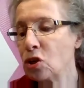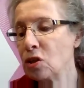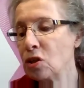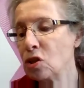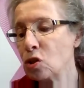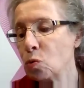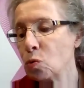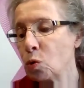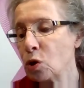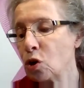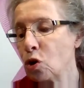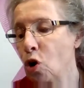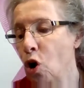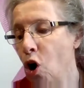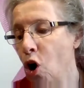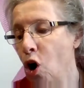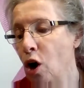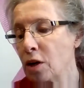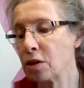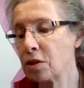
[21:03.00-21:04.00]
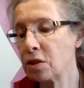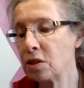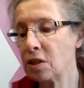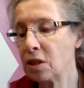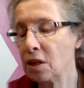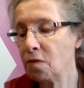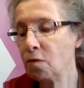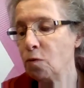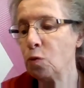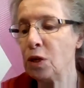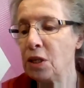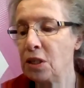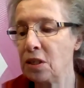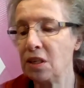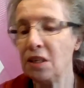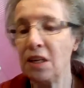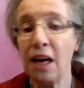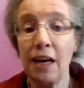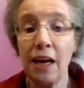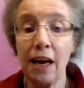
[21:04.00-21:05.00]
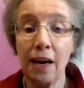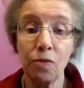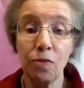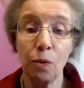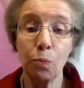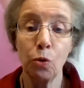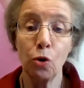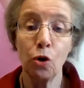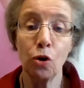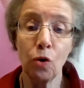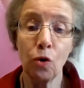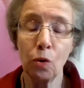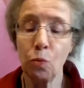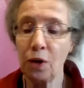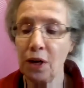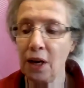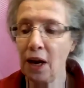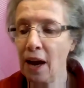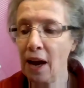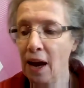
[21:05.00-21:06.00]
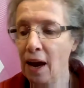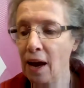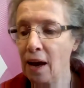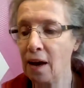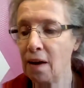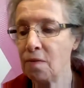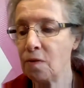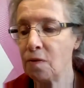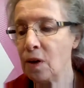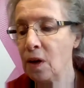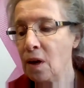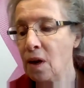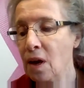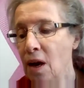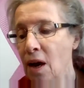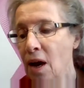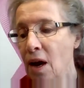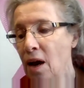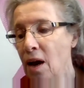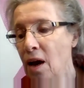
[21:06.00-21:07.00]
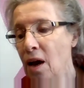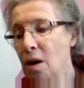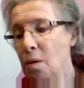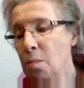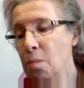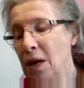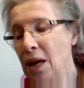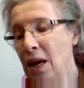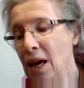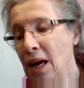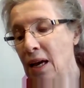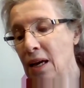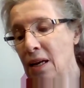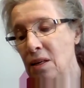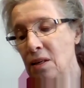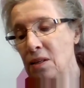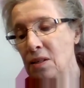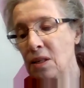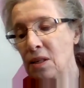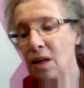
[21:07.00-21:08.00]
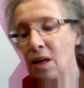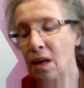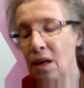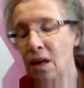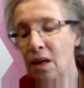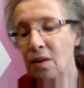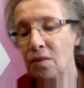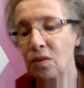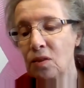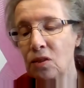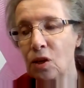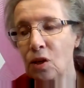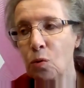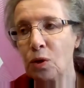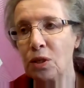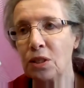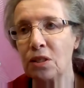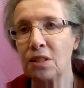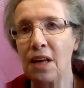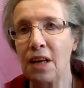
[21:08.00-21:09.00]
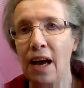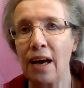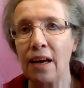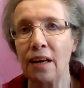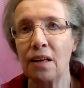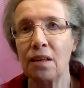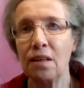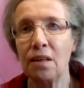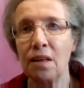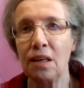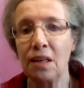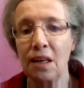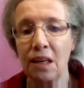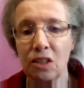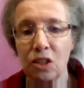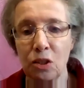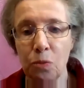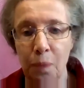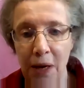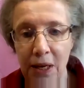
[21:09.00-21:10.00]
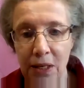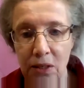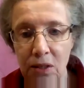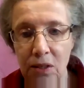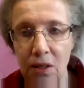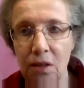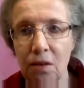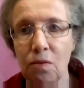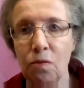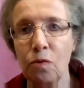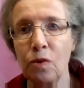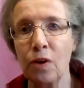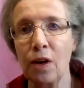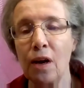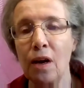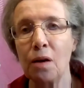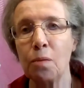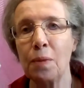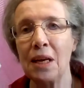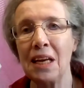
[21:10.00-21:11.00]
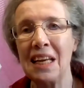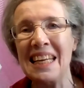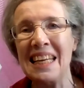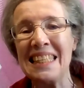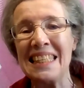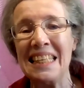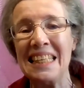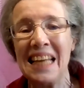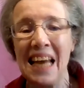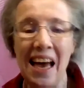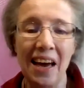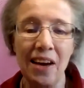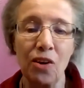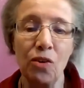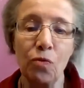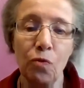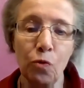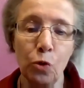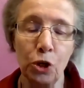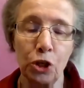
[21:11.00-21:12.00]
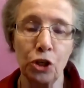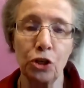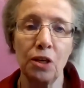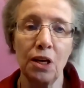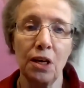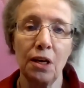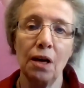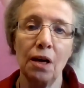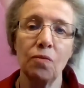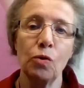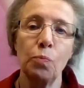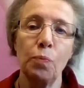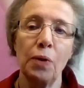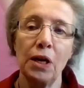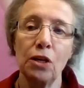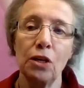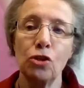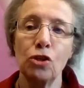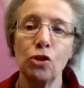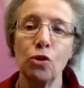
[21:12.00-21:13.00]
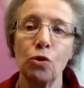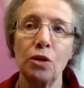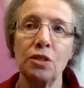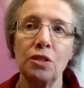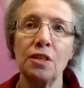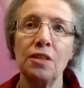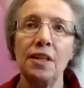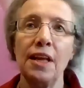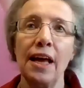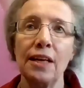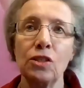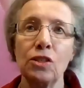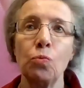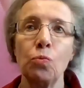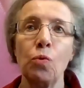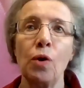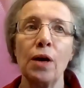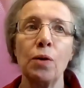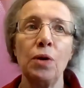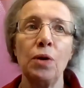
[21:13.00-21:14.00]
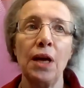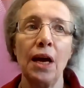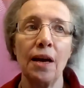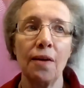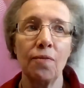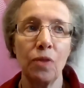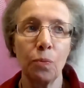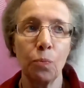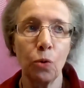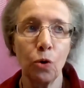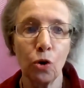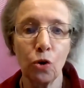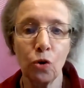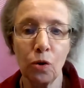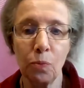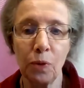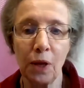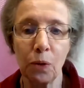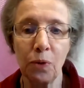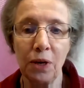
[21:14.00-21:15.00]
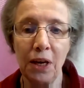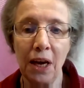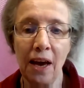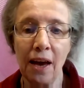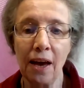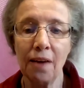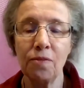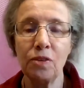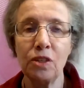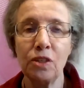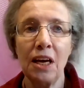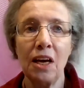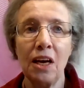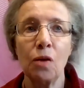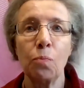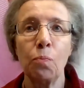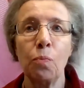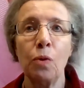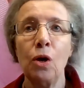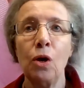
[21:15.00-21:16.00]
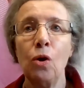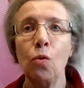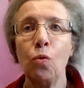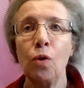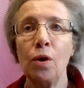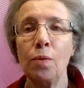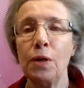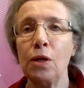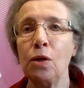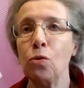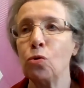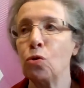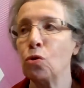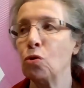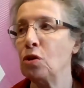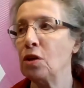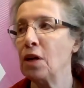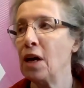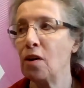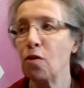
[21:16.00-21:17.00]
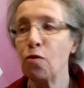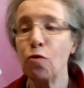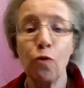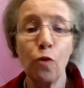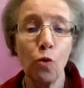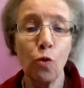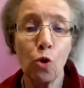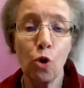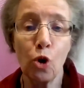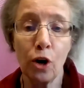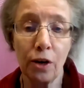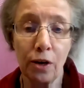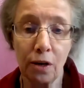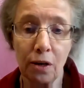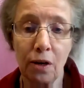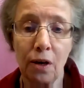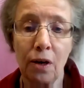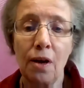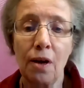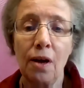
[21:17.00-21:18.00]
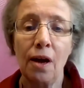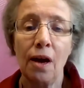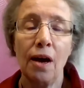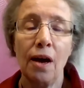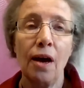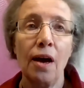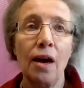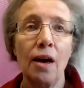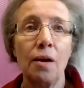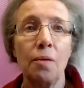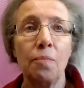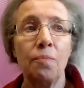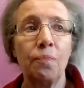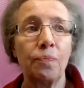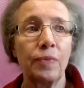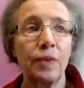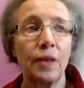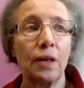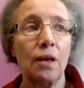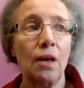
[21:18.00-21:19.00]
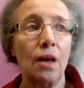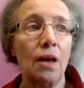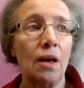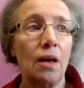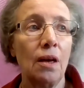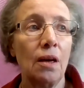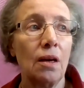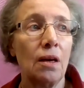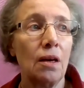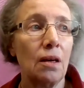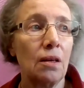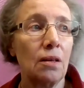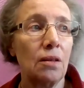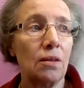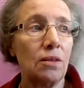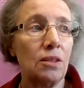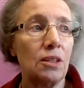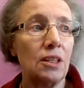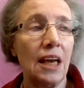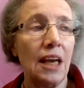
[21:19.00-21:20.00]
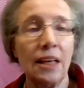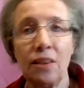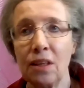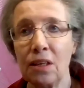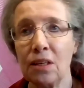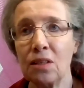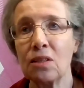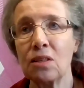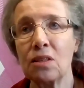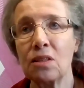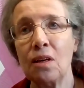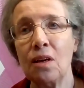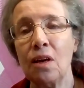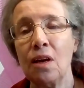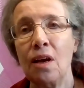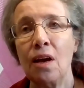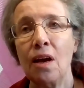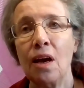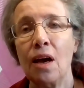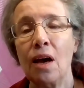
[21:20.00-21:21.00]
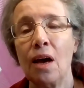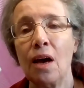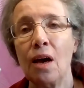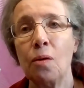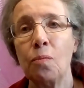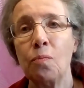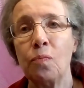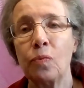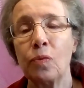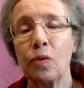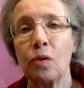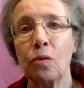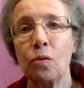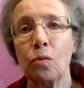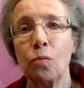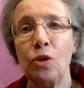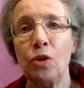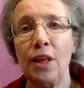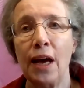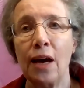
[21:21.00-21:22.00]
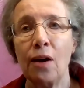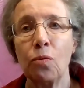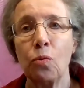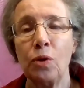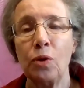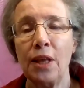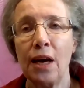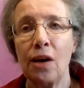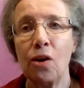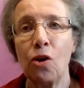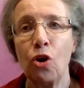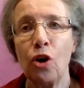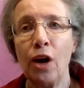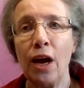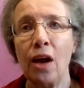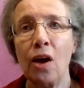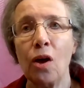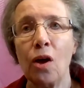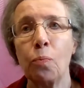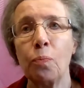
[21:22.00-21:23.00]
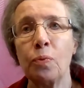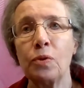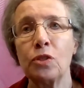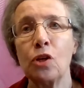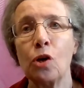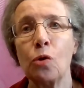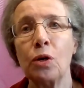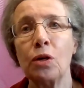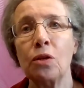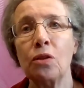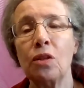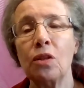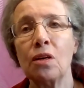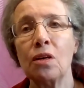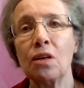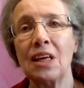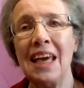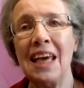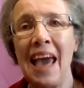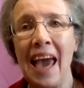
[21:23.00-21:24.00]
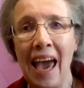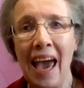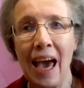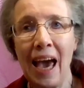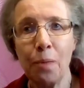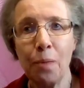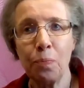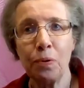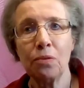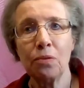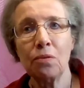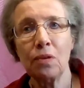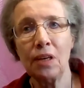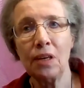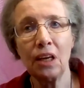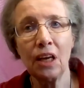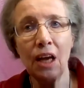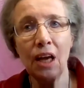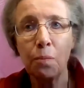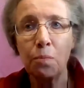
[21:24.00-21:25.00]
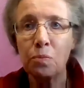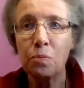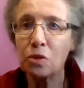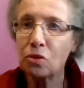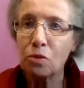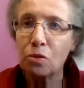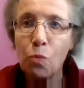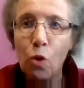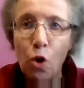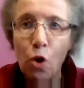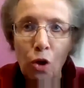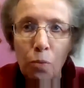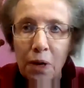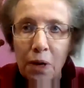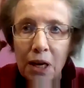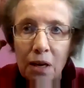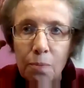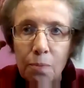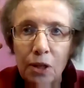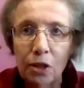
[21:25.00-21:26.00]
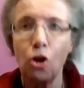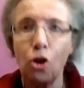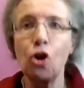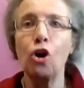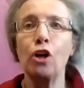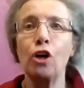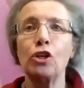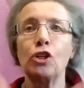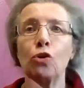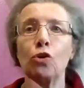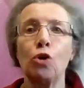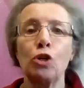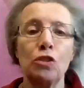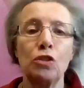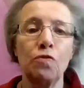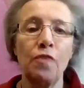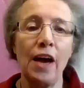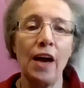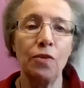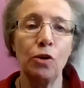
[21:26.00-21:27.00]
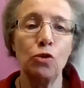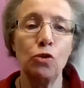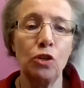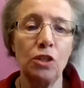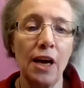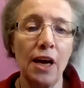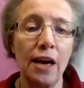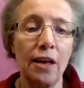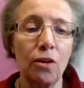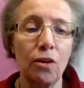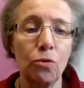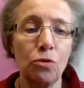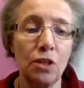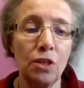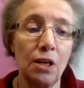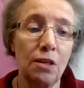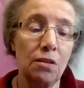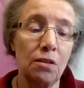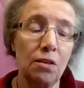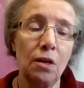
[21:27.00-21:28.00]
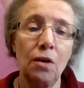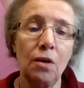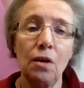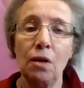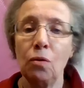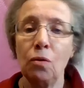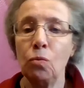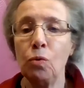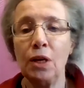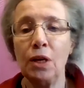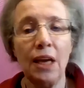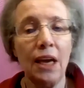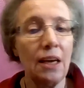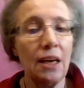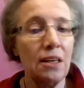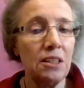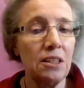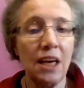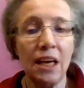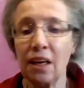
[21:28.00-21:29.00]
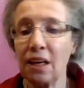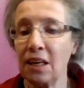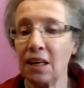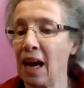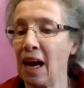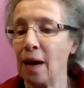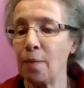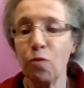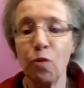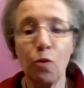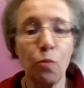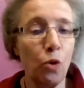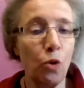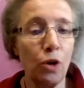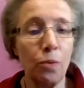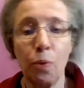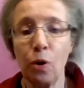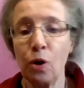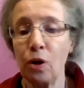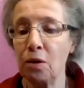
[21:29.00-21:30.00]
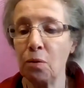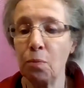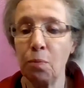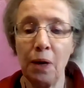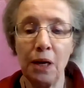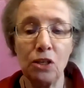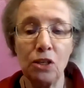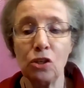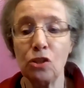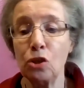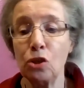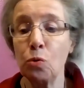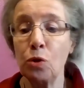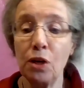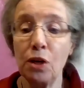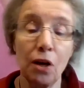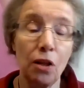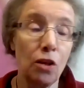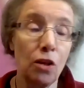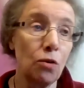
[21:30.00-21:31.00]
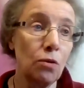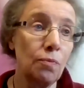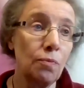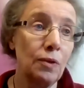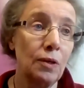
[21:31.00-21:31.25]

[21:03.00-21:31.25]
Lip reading: this would cost if we did not have the program we have. So it's not inexpensive, and it is not, unfortunately, covered by insurance. And that's why we have the program that we have to help women who could not afford to get this without our help. So the cap, and it comes small, medium, and large, costs $500. And we can't take a cap from one patient to another,